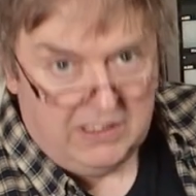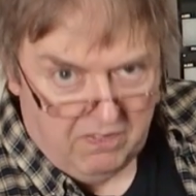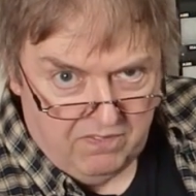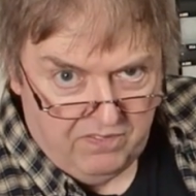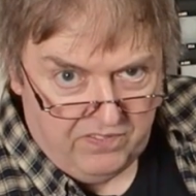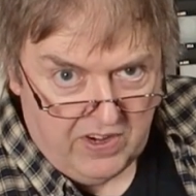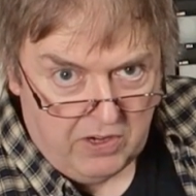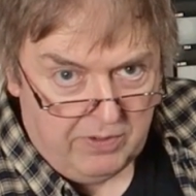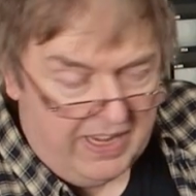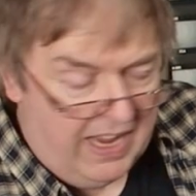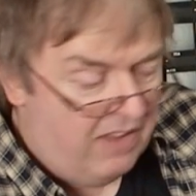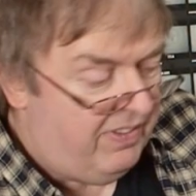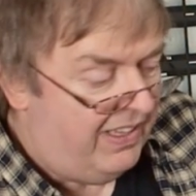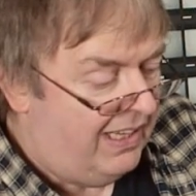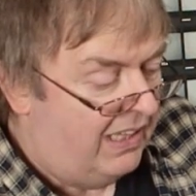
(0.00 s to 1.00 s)
It's a very
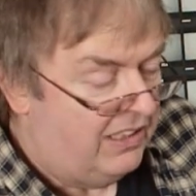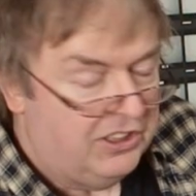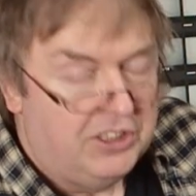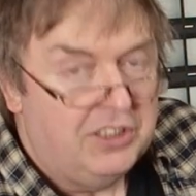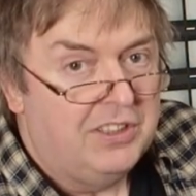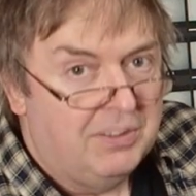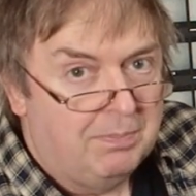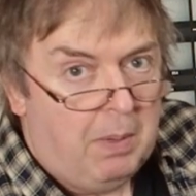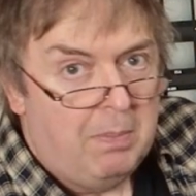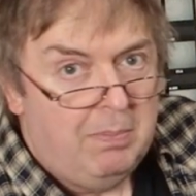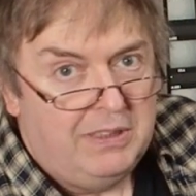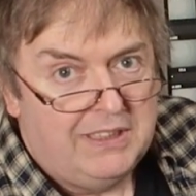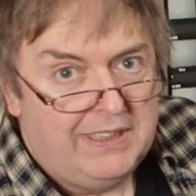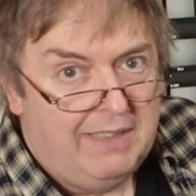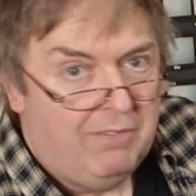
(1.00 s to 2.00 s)
heavy lens. You can
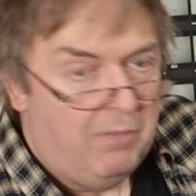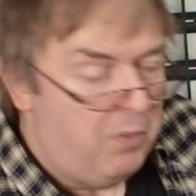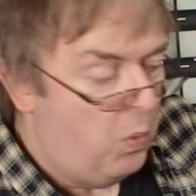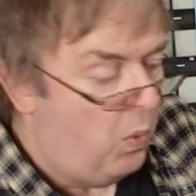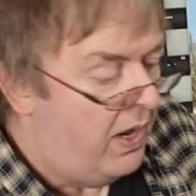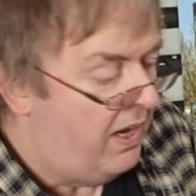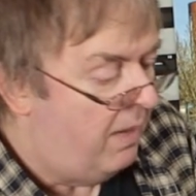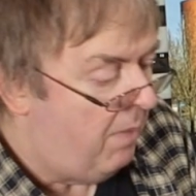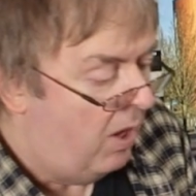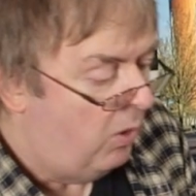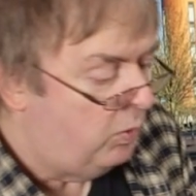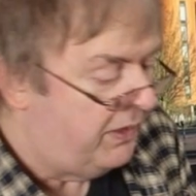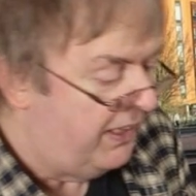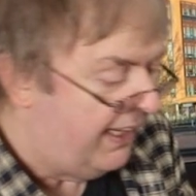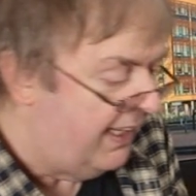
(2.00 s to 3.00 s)
probably see from the way I'm
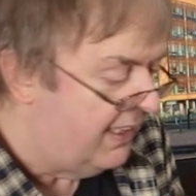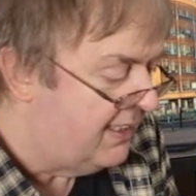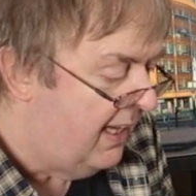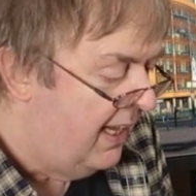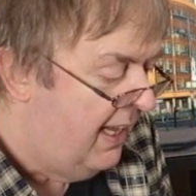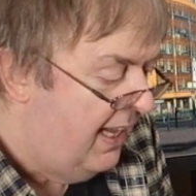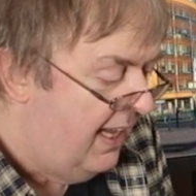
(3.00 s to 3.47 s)
holding it.